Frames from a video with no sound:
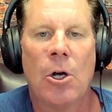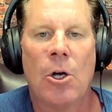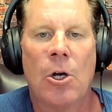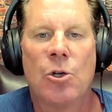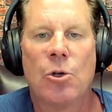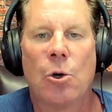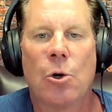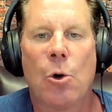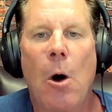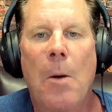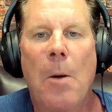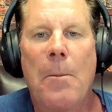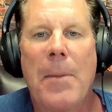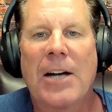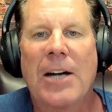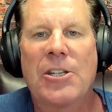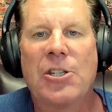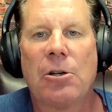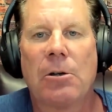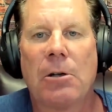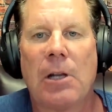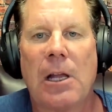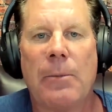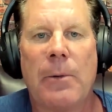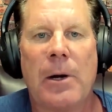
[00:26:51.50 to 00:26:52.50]
So, going back
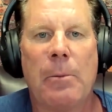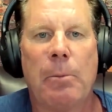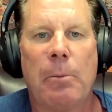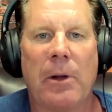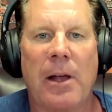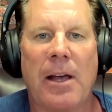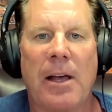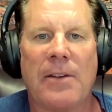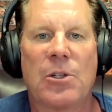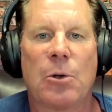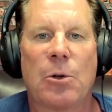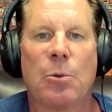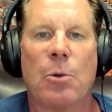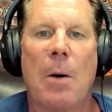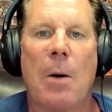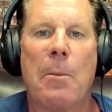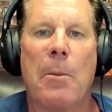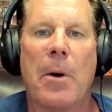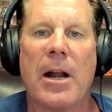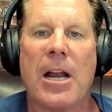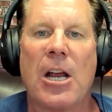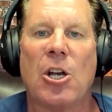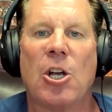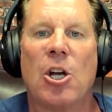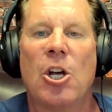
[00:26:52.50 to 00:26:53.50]
to your limited beliefs around
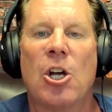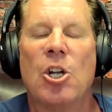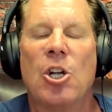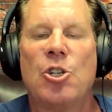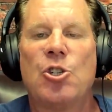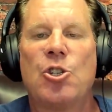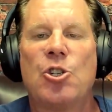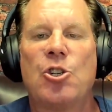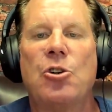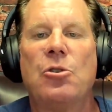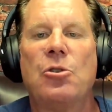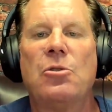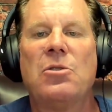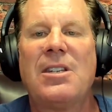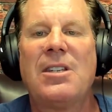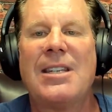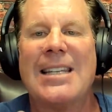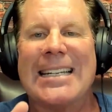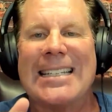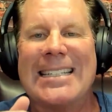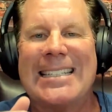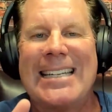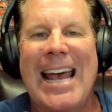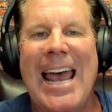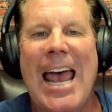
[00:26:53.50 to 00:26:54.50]
money, choose
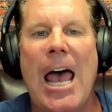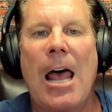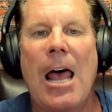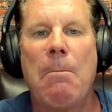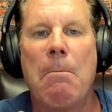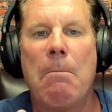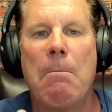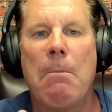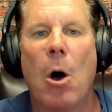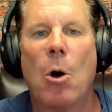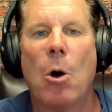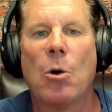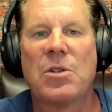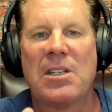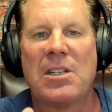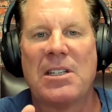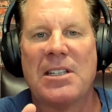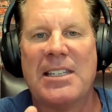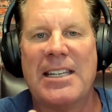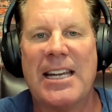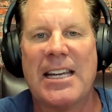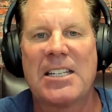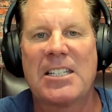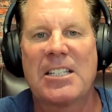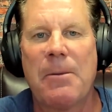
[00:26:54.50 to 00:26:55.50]
the 10
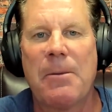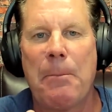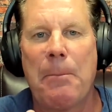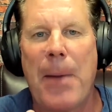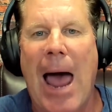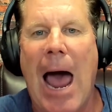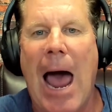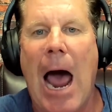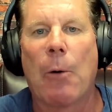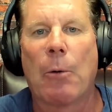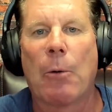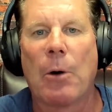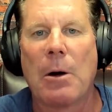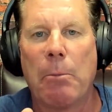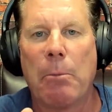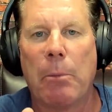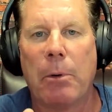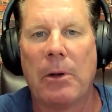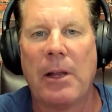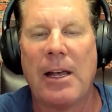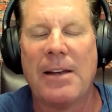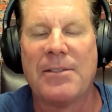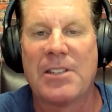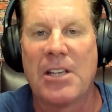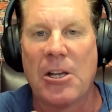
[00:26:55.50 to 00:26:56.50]
most disempowering
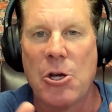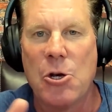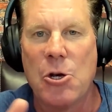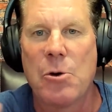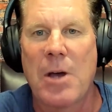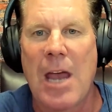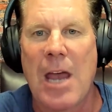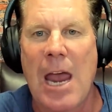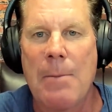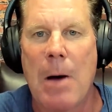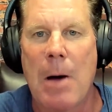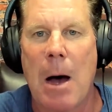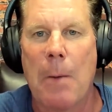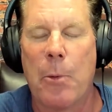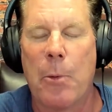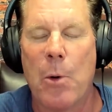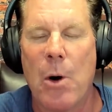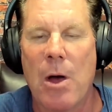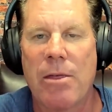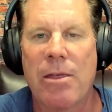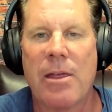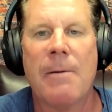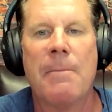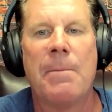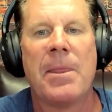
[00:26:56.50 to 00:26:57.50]
beliefs that you came up
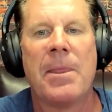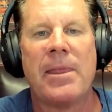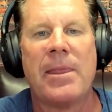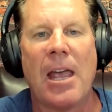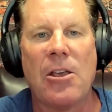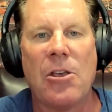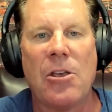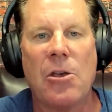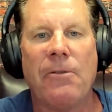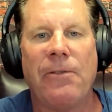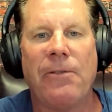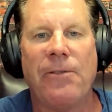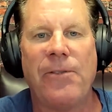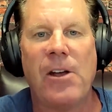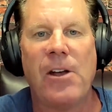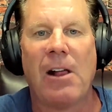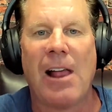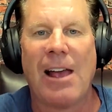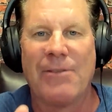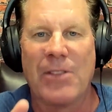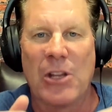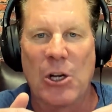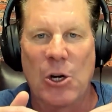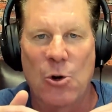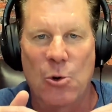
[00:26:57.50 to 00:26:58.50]
with that you feel
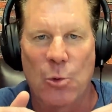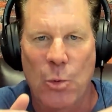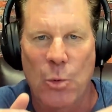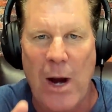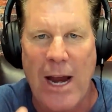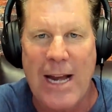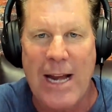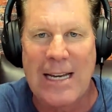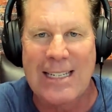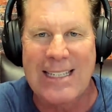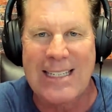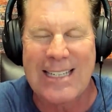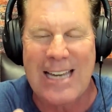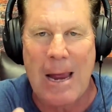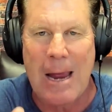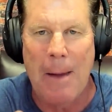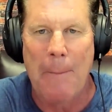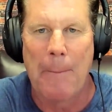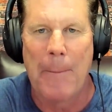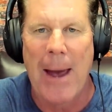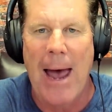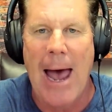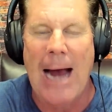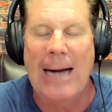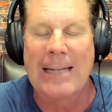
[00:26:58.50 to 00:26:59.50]
have the greatest
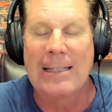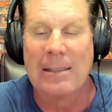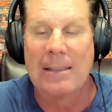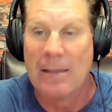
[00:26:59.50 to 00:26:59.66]
impact,